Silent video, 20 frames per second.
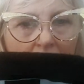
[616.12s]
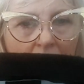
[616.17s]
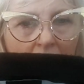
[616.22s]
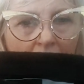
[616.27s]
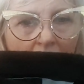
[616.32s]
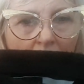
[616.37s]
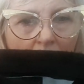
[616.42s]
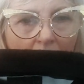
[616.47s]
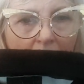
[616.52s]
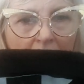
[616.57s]

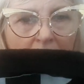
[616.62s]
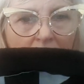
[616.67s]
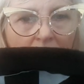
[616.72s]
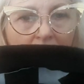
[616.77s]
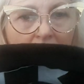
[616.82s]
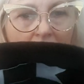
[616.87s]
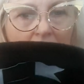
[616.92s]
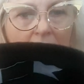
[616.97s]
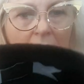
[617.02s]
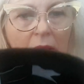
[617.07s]
no, I
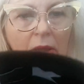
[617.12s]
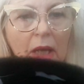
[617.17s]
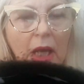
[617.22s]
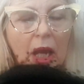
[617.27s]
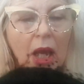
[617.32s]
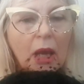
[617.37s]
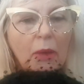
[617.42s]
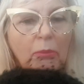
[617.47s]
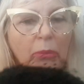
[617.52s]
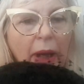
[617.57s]
don't think so.
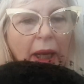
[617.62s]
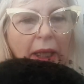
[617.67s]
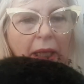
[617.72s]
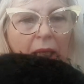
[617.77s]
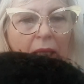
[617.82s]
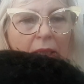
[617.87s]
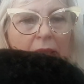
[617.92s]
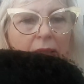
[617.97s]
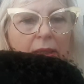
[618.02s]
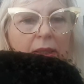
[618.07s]
But
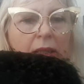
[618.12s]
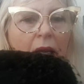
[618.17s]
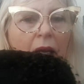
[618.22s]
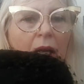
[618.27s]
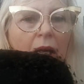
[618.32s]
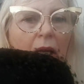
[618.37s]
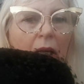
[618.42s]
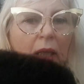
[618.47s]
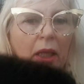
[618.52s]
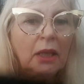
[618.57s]
it's
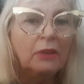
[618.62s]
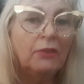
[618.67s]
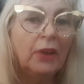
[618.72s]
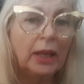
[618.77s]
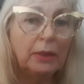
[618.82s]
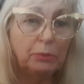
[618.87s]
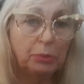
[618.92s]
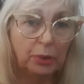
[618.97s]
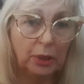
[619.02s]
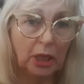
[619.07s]

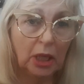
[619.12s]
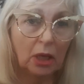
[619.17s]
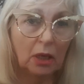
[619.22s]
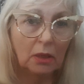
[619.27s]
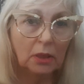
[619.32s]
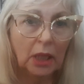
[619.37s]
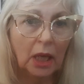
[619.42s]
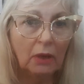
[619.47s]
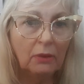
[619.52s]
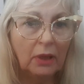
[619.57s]
Yvette
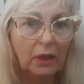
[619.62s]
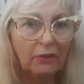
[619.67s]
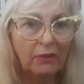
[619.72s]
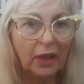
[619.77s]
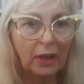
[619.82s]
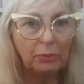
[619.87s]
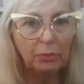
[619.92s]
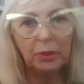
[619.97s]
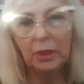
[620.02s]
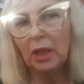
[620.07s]
Briand. Now,
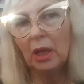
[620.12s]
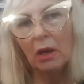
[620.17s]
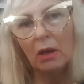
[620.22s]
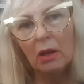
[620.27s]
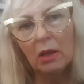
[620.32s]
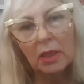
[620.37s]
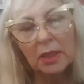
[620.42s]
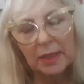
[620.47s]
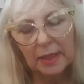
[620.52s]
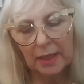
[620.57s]
Yvette
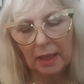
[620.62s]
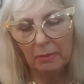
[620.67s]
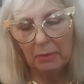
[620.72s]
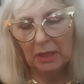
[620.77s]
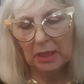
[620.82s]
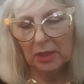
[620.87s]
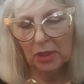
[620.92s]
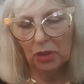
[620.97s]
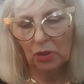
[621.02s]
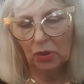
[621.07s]
Briand, some
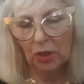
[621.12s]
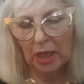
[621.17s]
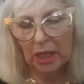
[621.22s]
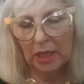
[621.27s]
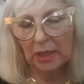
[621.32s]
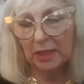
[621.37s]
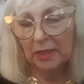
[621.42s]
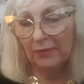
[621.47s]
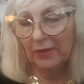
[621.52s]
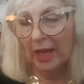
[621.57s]

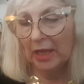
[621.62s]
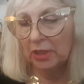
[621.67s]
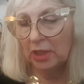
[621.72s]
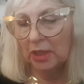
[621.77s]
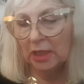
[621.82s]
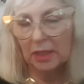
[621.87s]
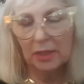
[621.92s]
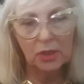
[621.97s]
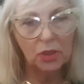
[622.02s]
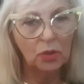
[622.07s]
historians,
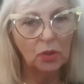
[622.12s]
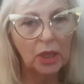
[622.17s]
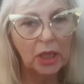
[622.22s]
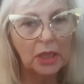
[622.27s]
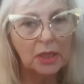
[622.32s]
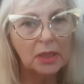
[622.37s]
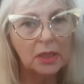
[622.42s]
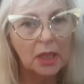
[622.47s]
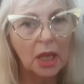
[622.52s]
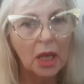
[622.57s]
fashion
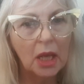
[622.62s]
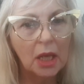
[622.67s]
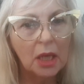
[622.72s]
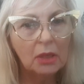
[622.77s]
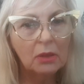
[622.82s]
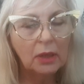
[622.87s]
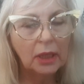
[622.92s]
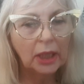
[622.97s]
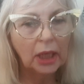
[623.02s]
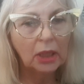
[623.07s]
historians,
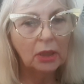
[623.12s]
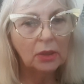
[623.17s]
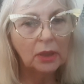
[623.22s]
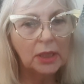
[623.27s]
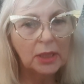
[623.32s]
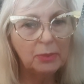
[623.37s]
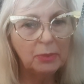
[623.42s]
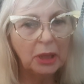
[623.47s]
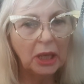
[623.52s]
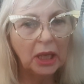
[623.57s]
credit her
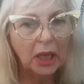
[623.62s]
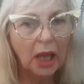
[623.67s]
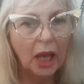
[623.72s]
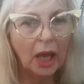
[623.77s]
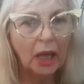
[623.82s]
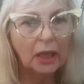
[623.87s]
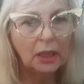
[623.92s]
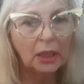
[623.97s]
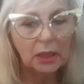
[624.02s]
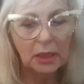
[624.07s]
as being
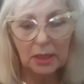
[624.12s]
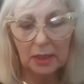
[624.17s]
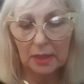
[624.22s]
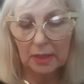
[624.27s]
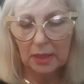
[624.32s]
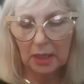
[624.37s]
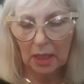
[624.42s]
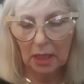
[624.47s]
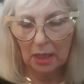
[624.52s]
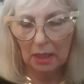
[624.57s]

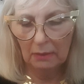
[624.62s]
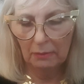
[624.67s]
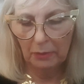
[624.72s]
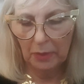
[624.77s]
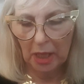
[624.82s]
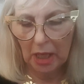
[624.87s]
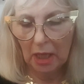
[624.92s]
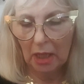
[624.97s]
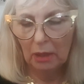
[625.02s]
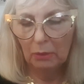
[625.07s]
Canada's
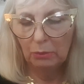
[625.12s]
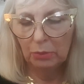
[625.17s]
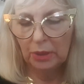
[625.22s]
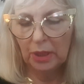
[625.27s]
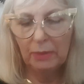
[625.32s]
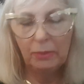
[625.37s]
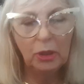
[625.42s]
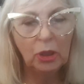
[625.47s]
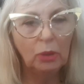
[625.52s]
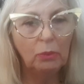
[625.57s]

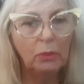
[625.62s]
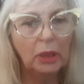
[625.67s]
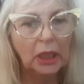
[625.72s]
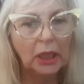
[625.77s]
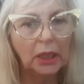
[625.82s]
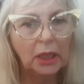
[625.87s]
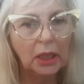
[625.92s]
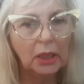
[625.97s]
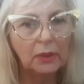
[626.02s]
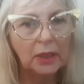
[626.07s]
premier
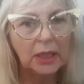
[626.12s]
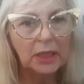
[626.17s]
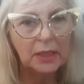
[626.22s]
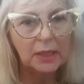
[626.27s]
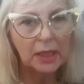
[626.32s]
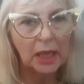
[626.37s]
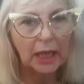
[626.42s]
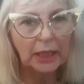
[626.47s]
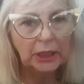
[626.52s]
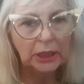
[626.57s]
millinery
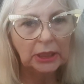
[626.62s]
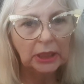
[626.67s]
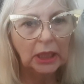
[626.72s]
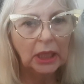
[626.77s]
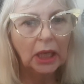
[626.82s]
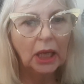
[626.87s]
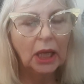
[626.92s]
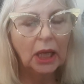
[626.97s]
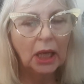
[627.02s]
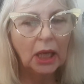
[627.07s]
designer
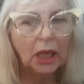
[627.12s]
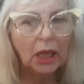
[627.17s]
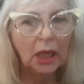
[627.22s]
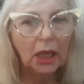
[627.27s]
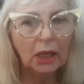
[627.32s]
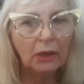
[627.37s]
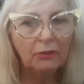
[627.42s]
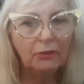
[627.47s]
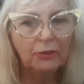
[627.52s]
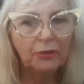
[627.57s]

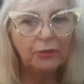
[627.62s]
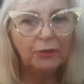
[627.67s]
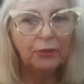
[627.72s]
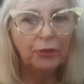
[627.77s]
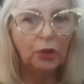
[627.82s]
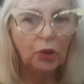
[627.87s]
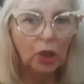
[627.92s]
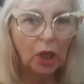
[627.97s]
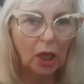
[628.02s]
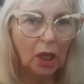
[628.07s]

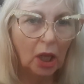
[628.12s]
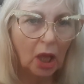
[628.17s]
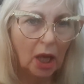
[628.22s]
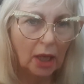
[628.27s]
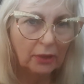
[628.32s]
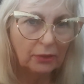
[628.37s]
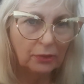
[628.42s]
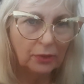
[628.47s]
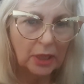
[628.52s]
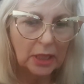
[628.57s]
for a
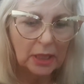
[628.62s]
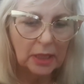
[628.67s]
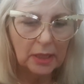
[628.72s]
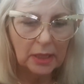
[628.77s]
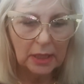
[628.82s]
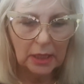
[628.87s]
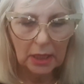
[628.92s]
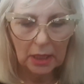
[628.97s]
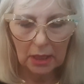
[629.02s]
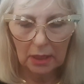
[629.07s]
lot of
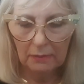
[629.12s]
reasons.